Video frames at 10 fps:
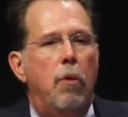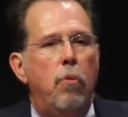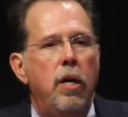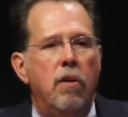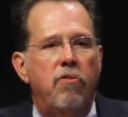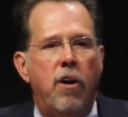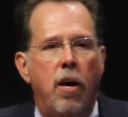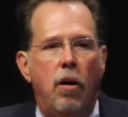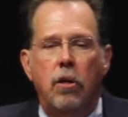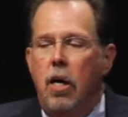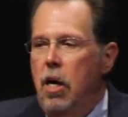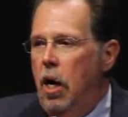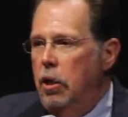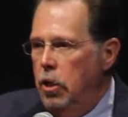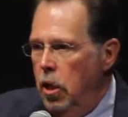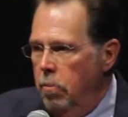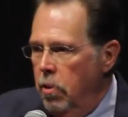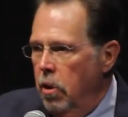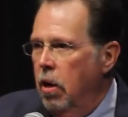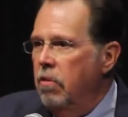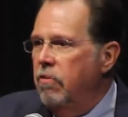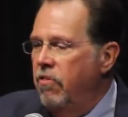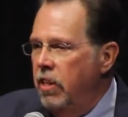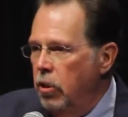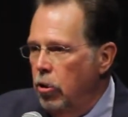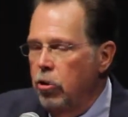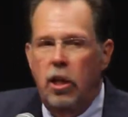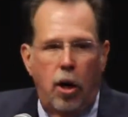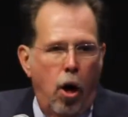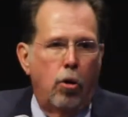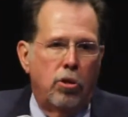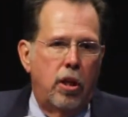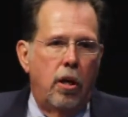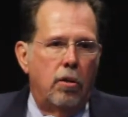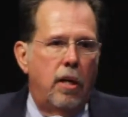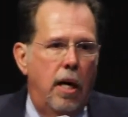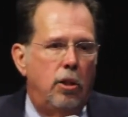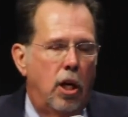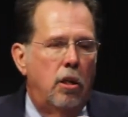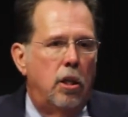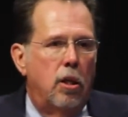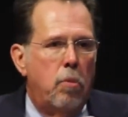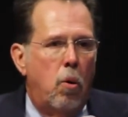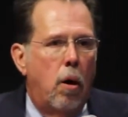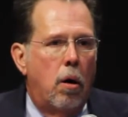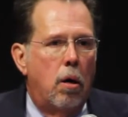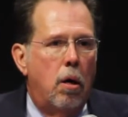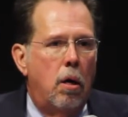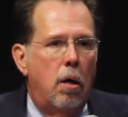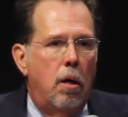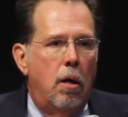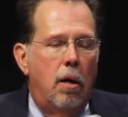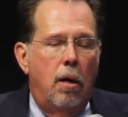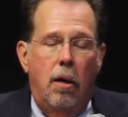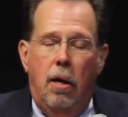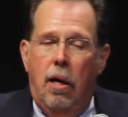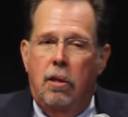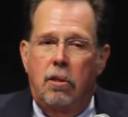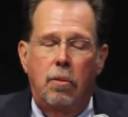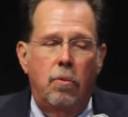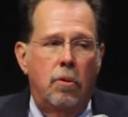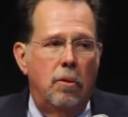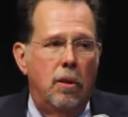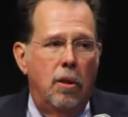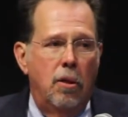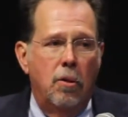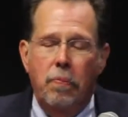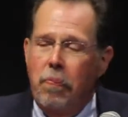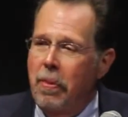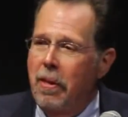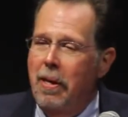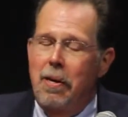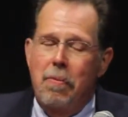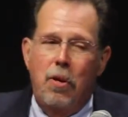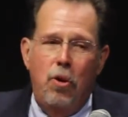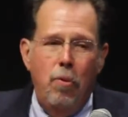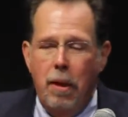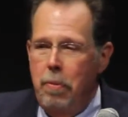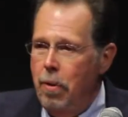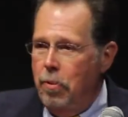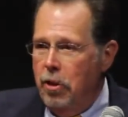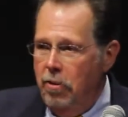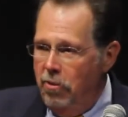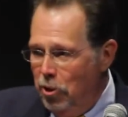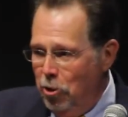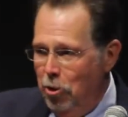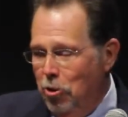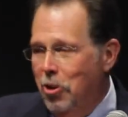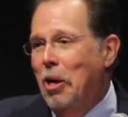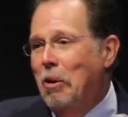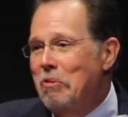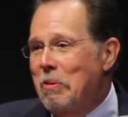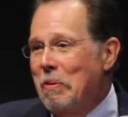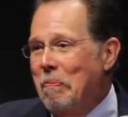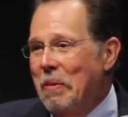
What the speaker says: And we have found a number of vendors that all sell that John Deere mower. I said, well, you may be able to convince yourself,